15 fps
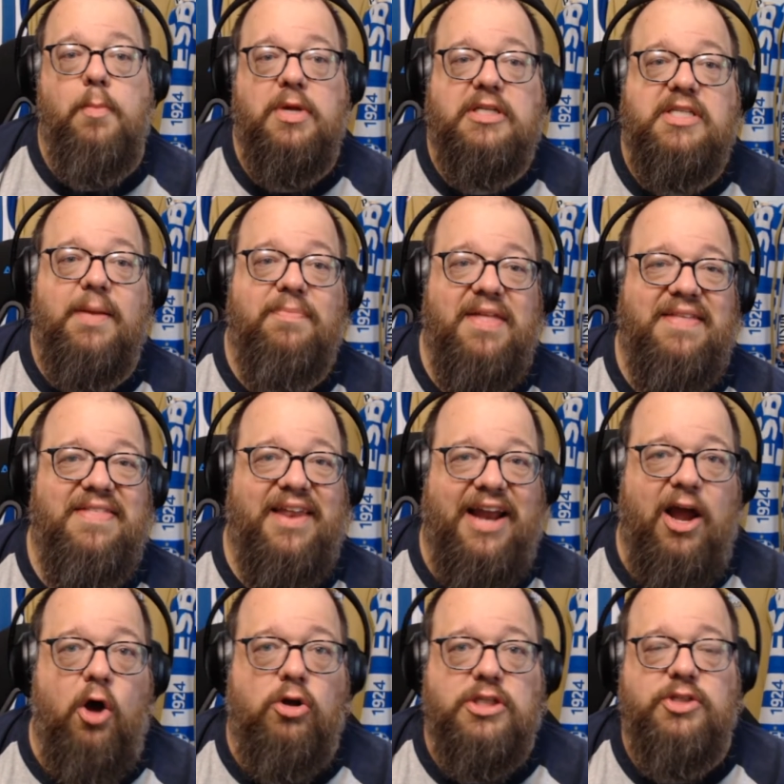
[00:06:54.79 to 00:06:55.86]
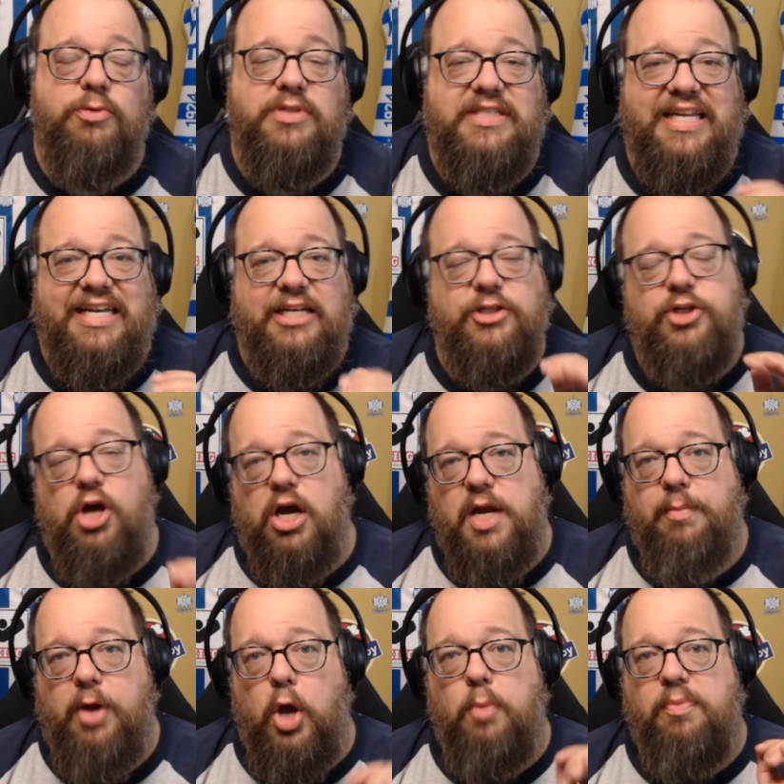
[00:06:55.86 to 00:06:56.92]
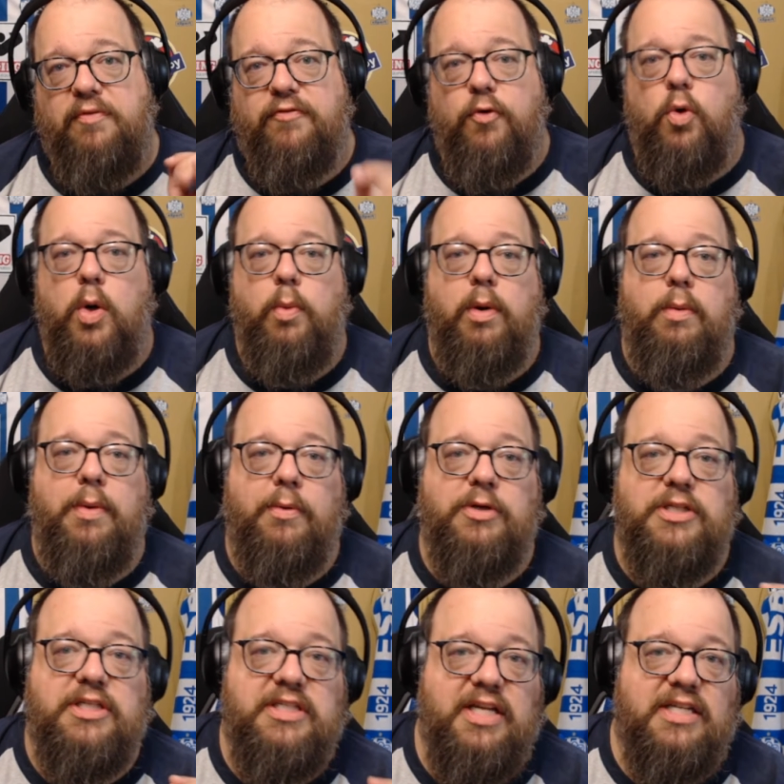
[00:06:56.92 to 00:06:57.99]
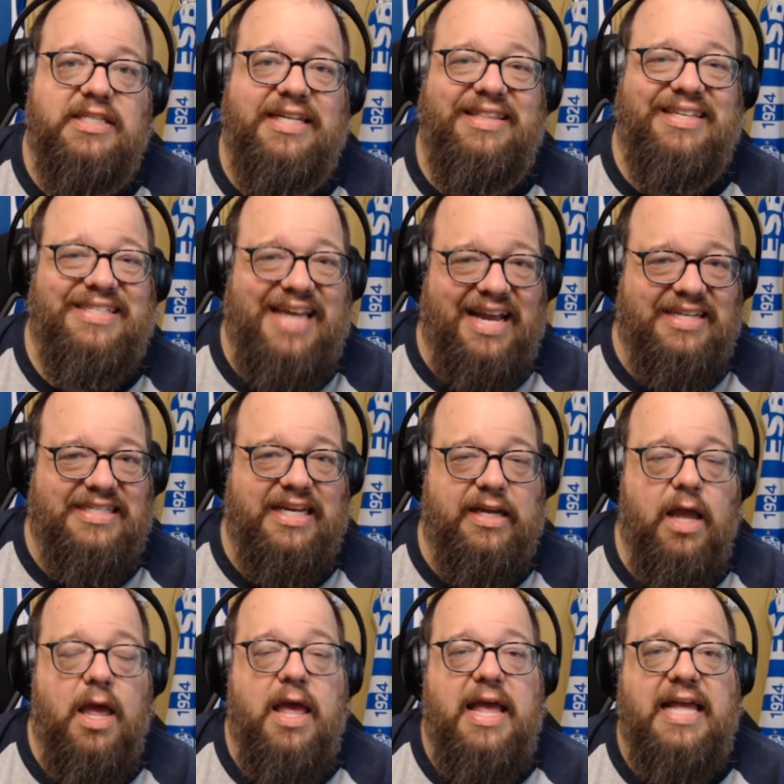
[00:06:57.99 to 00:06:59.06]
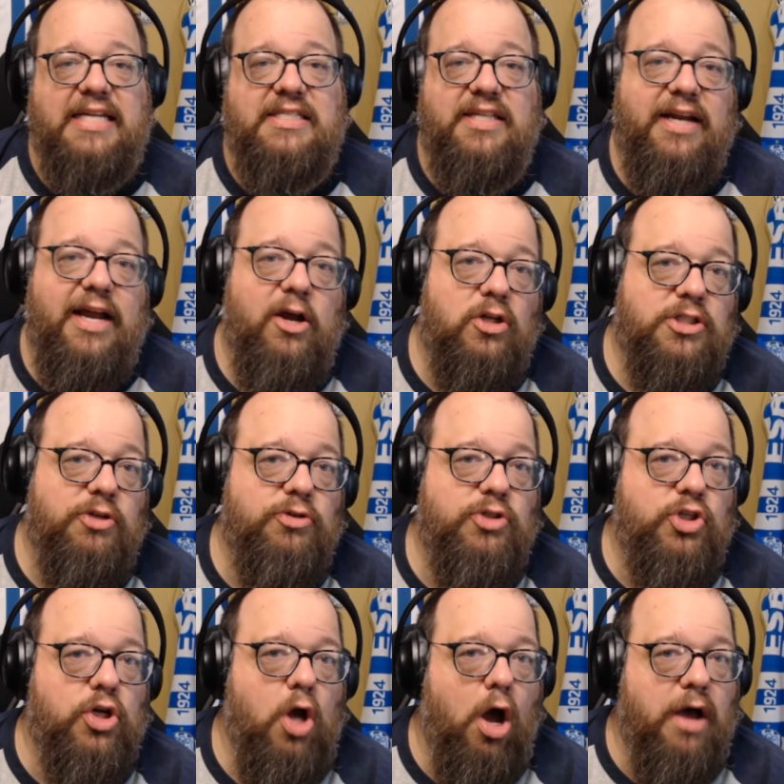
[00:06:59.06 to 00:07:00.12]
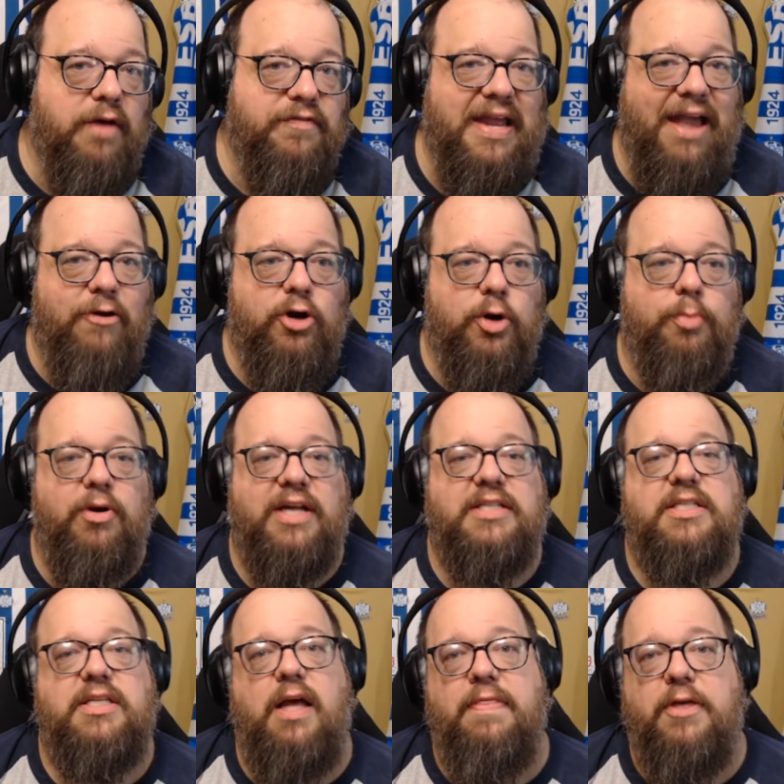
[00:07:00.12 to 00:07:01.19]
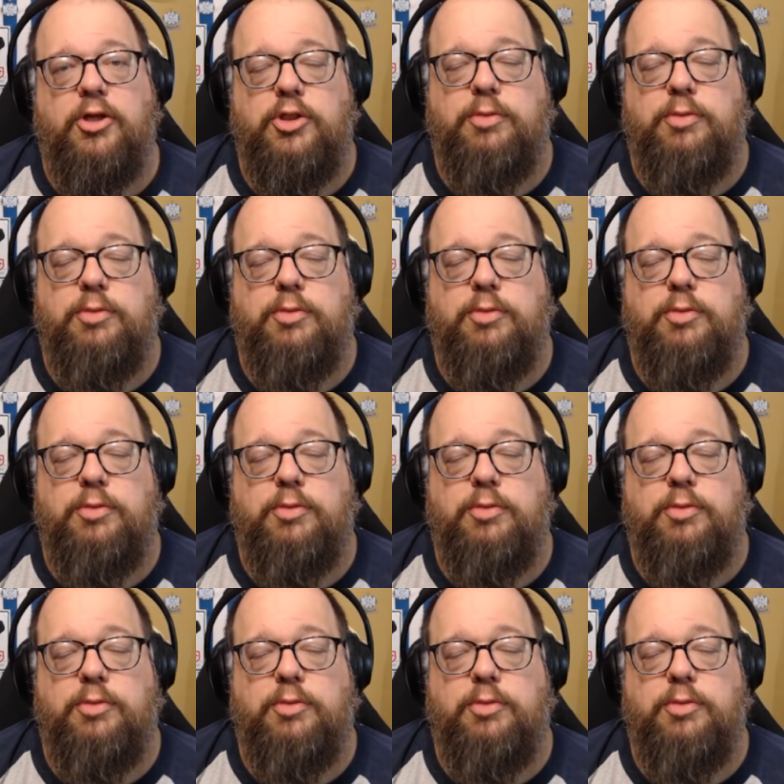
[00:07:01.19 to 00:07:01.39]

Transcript: Something that I also didn't talk about before when we were discussing the tactic is that I also took off counter press on those